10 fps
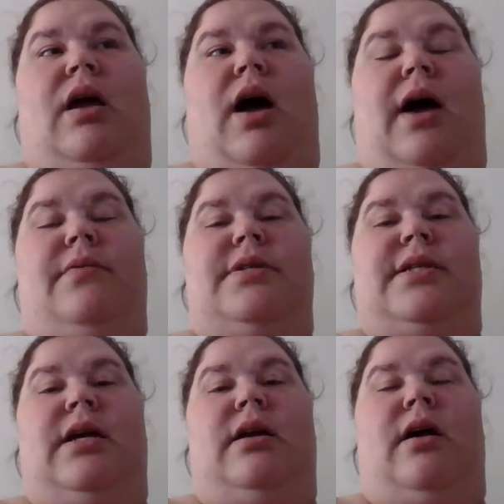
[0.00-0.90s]
I was
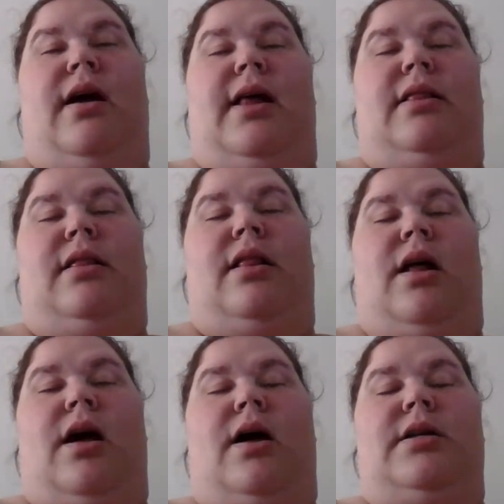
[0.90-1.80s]
in a
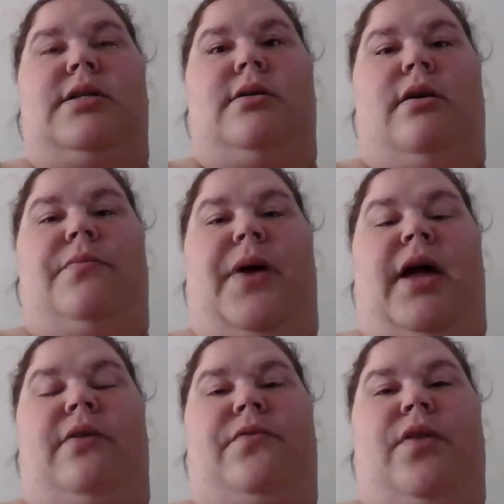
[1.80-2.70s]
lot of
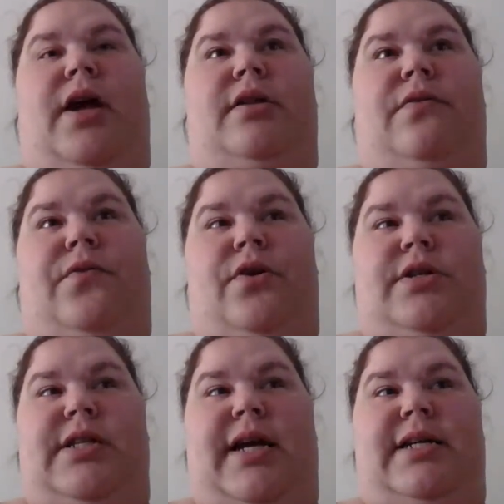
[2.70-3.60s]
pain for like the
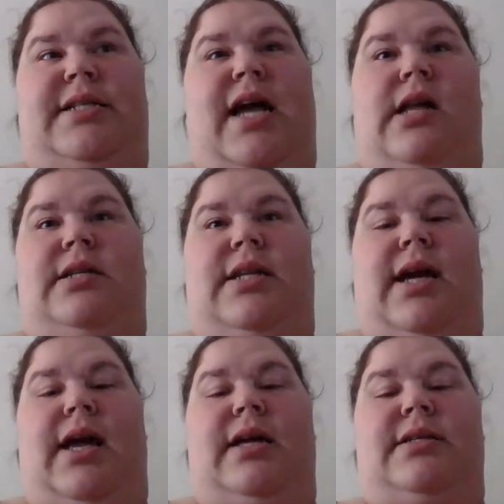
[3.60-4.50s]
first like 10
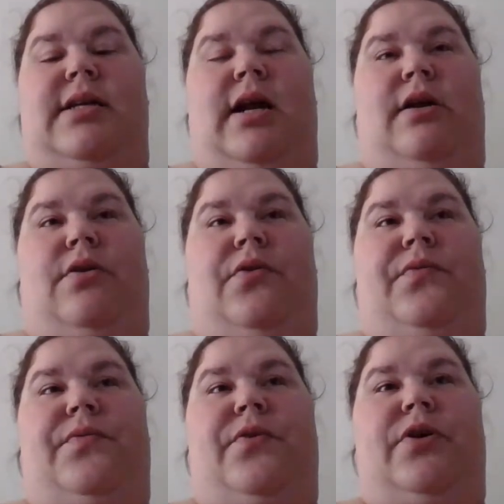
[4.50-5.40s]
days. And I know the
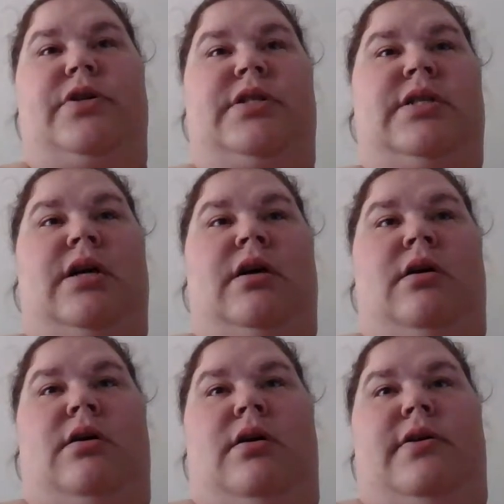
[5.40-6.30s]
first
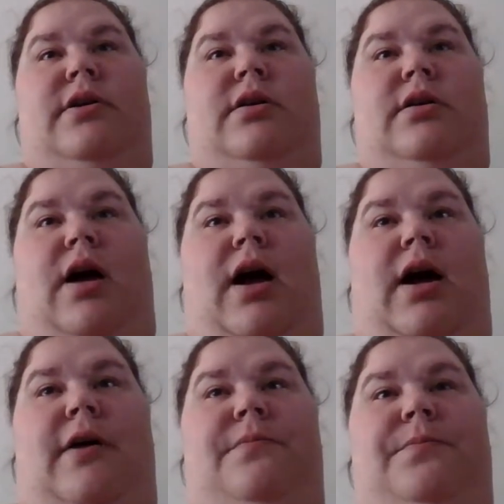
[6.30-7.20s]

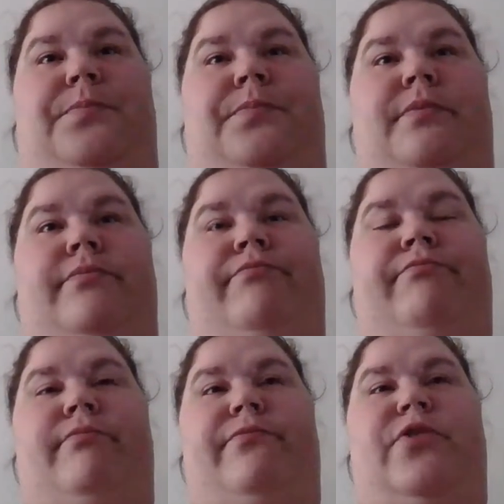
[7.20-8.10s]

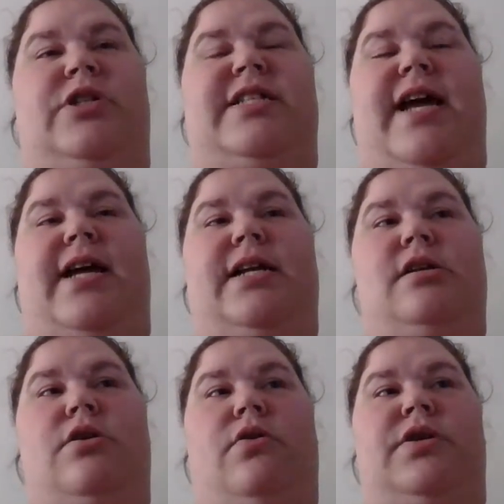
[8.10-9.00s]
day I
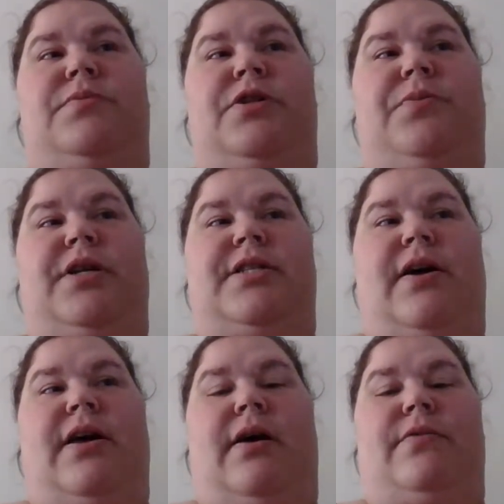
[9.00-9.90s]
didn't notice much because
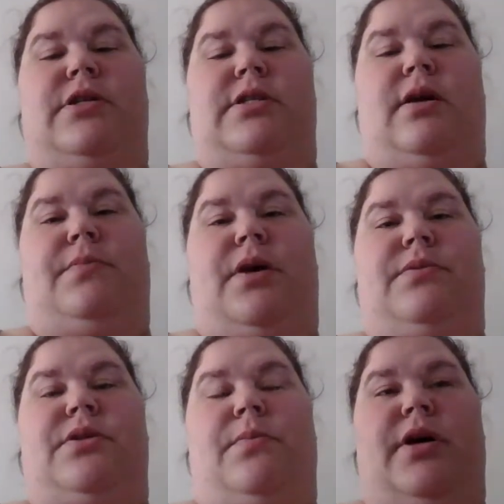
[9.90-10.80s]
I was numbed
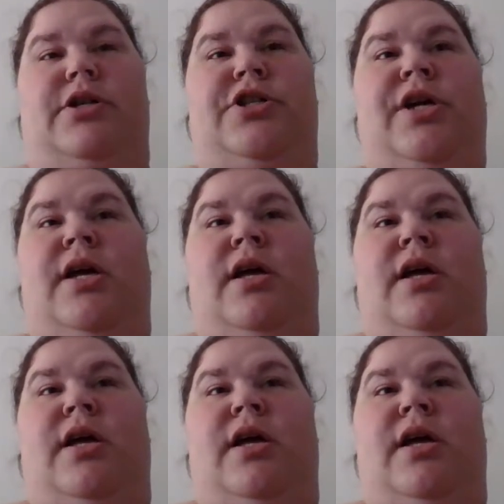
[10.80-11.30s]
up so much